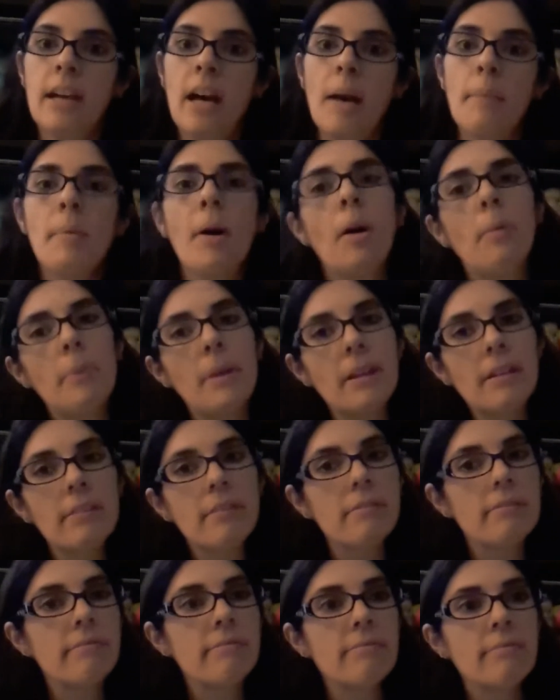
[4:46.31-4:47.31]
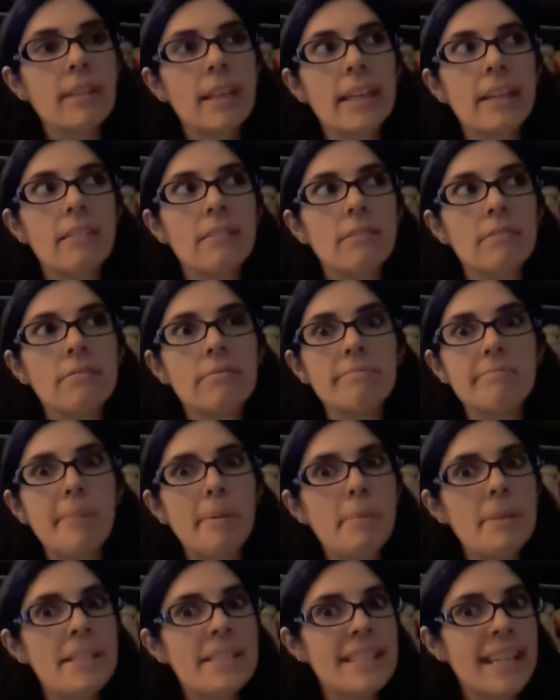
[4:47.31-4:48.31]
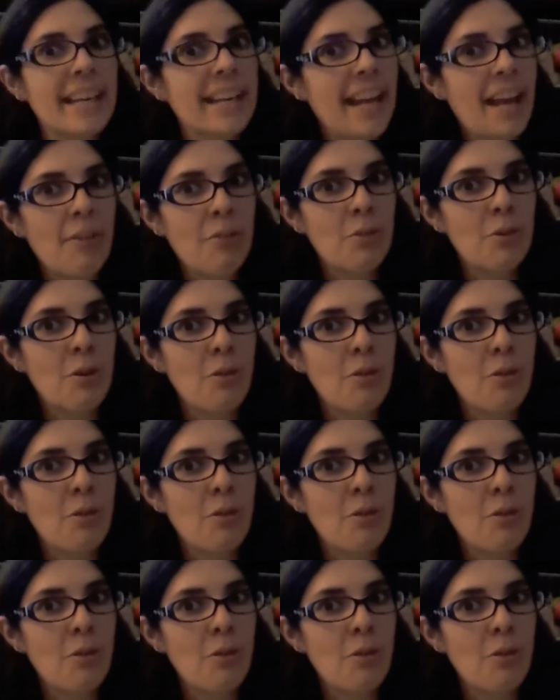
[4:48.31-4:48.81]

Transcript: I'm hoping like maybe the second half will